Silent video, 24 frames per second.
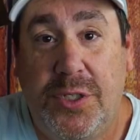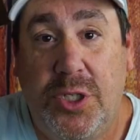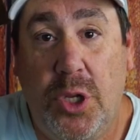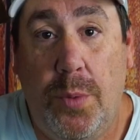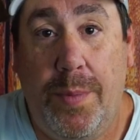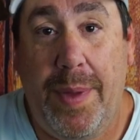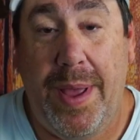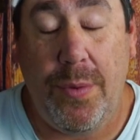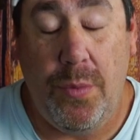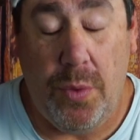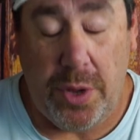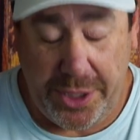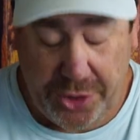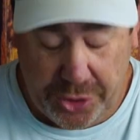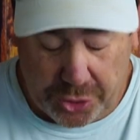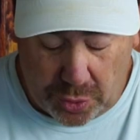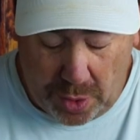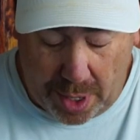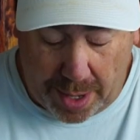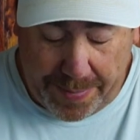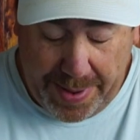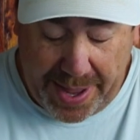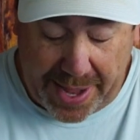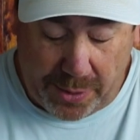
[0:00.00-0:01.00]
So my one
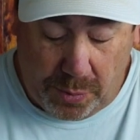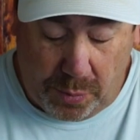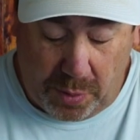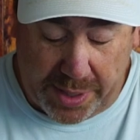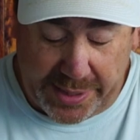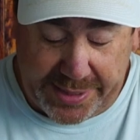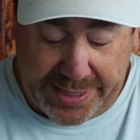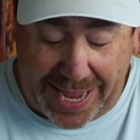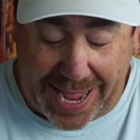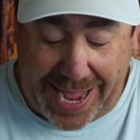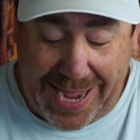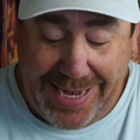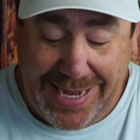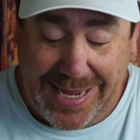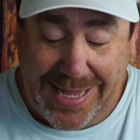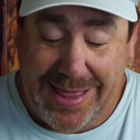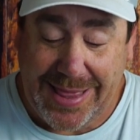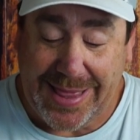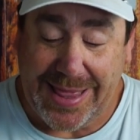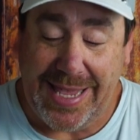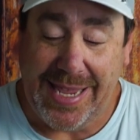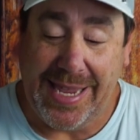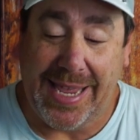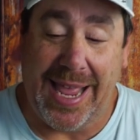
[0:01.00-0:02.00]
drawback was I
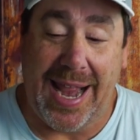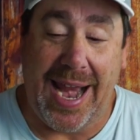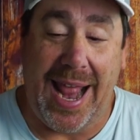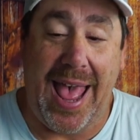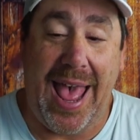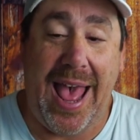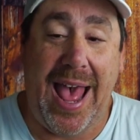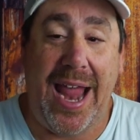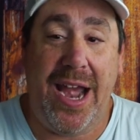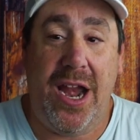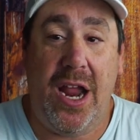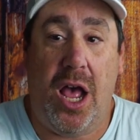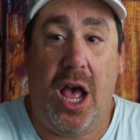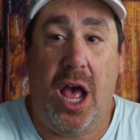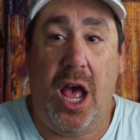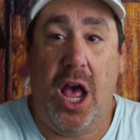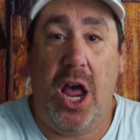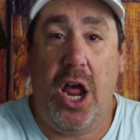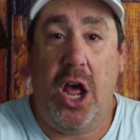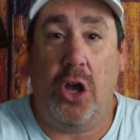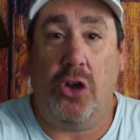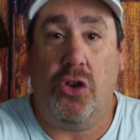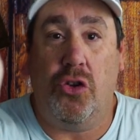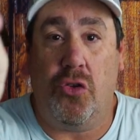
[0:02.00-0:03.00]
didn't think it had
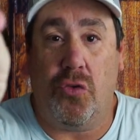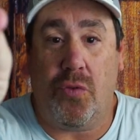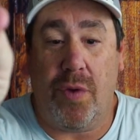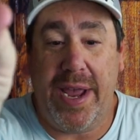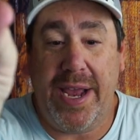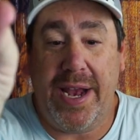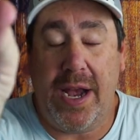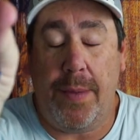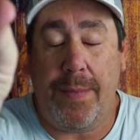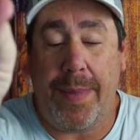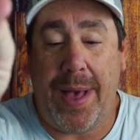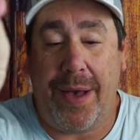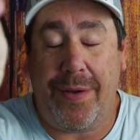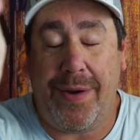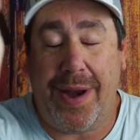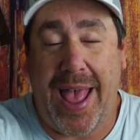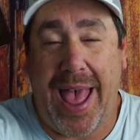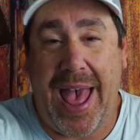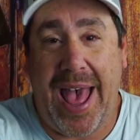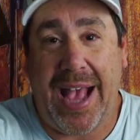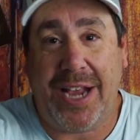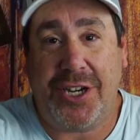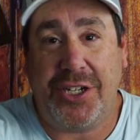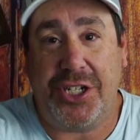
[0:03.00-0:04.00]
a great amount of
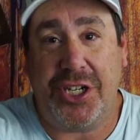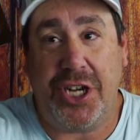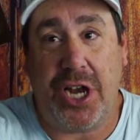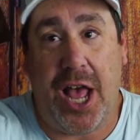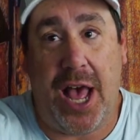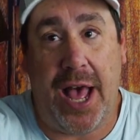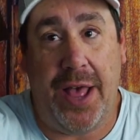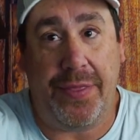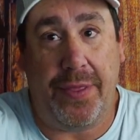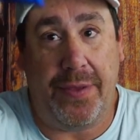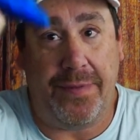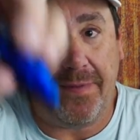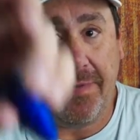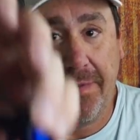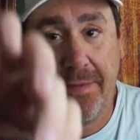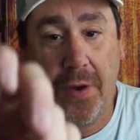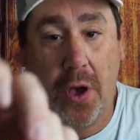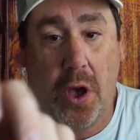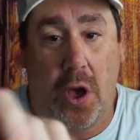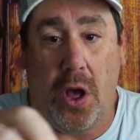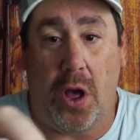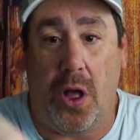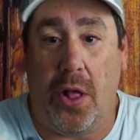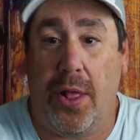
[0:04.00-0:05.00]
action on the
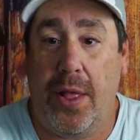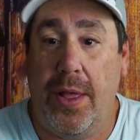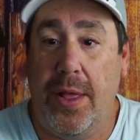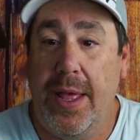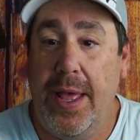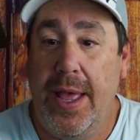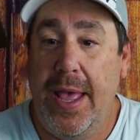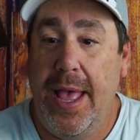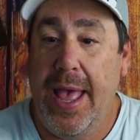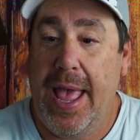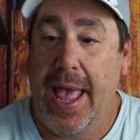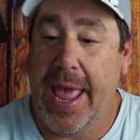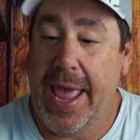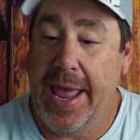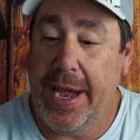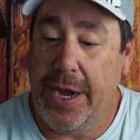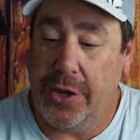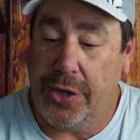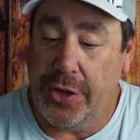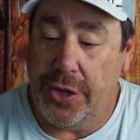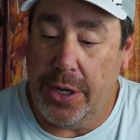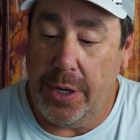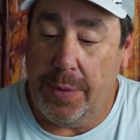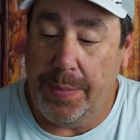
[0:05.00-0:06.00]
fall. And
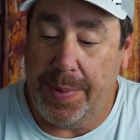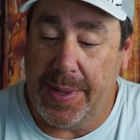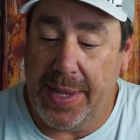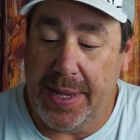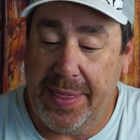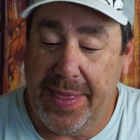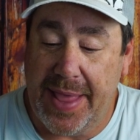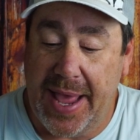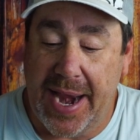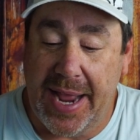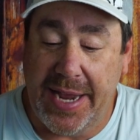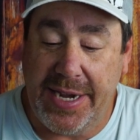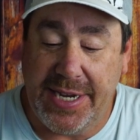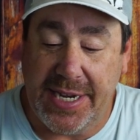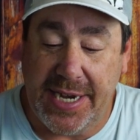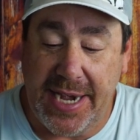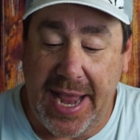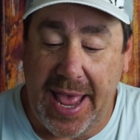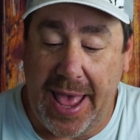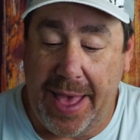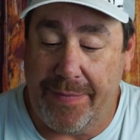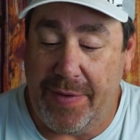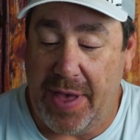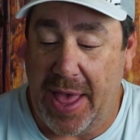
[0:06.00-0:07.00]
it could have been that I
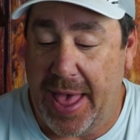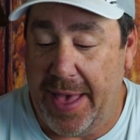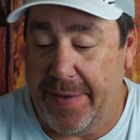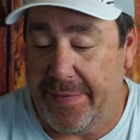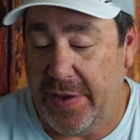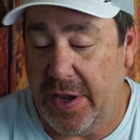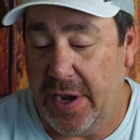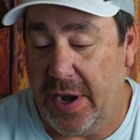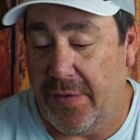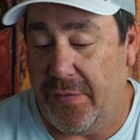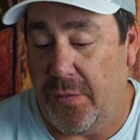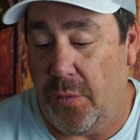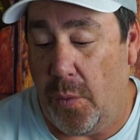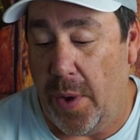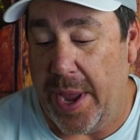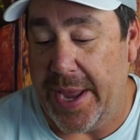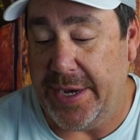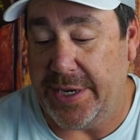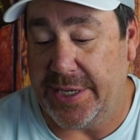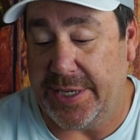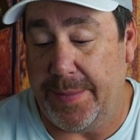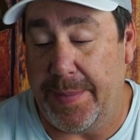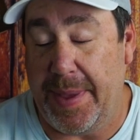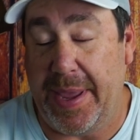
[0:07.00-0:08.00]
didn't have a heavy enough
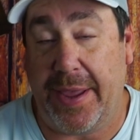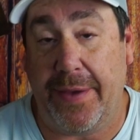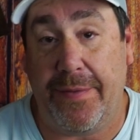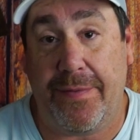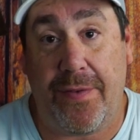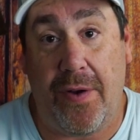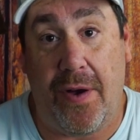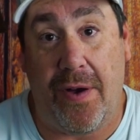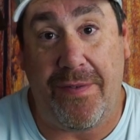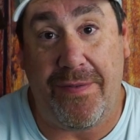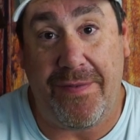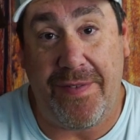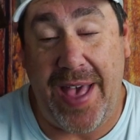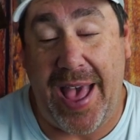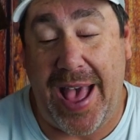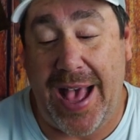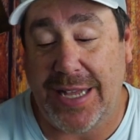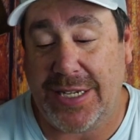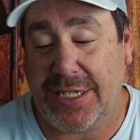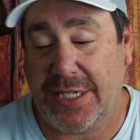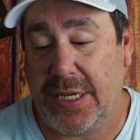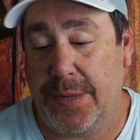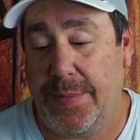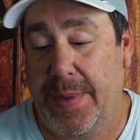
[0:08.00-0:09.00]
weight to make it fall
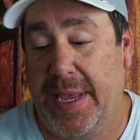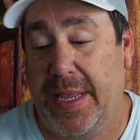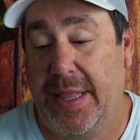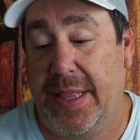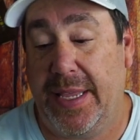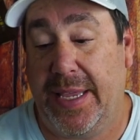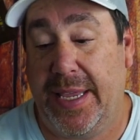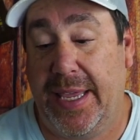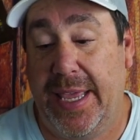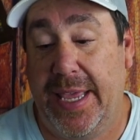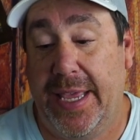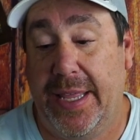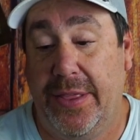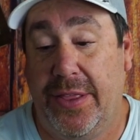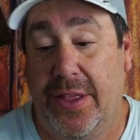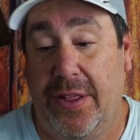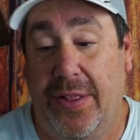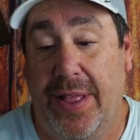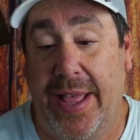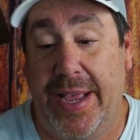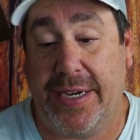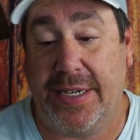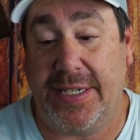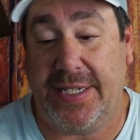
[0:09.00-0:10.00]
fast, to make the kick, the
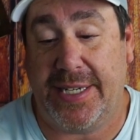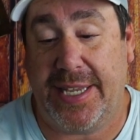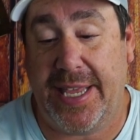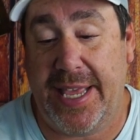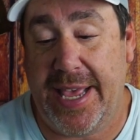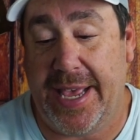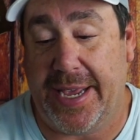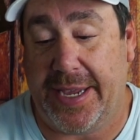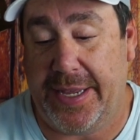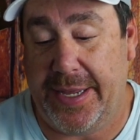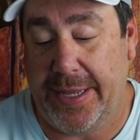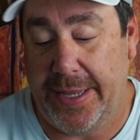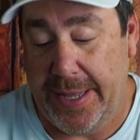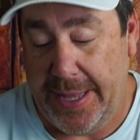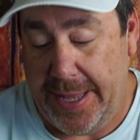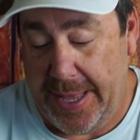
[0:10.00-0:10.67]
legs kick.